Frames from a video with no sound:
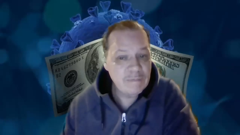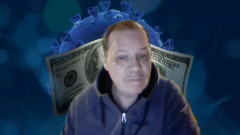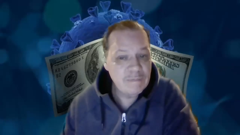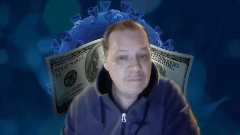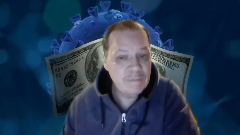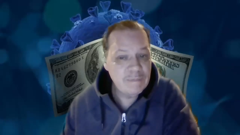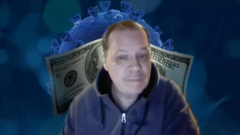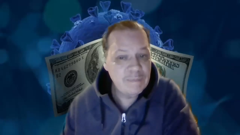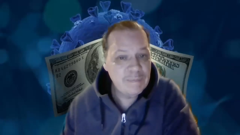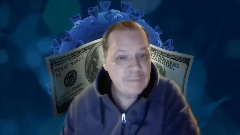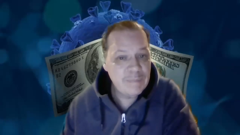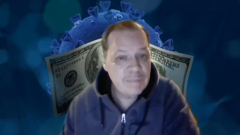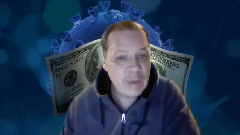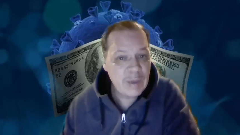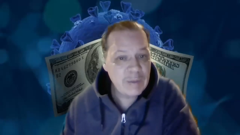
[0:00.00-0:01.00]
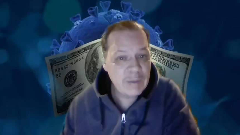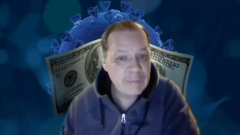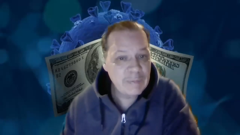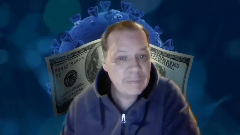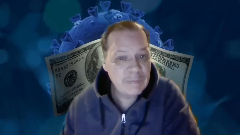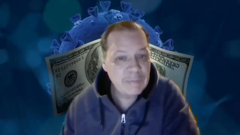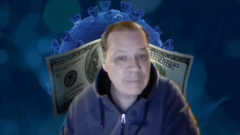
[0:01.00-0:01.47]

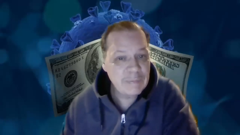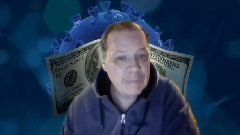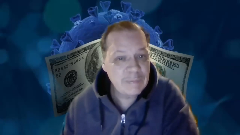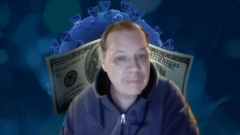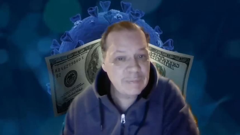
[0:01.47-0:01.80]
(silence)